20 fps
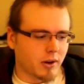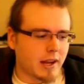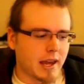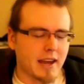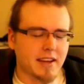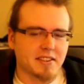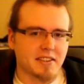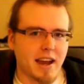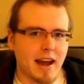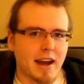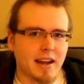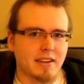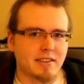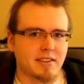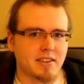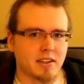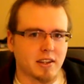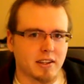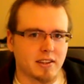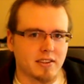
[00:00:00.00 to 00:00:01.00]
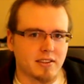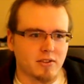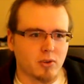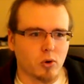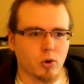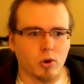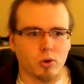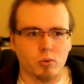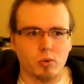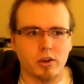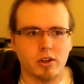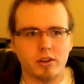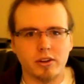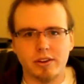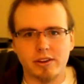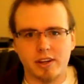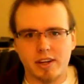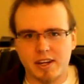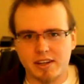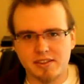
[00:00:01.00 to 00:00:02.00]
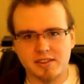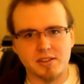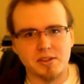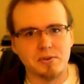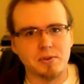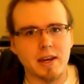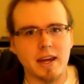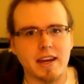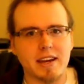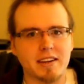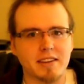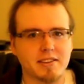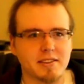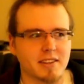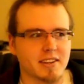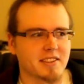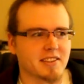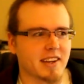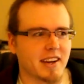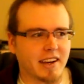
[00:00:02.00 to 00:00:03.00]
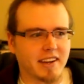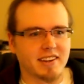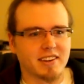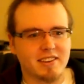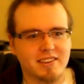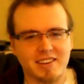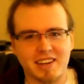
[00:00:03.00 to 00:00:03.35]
It has ads in it, or will in the next 2 days, because I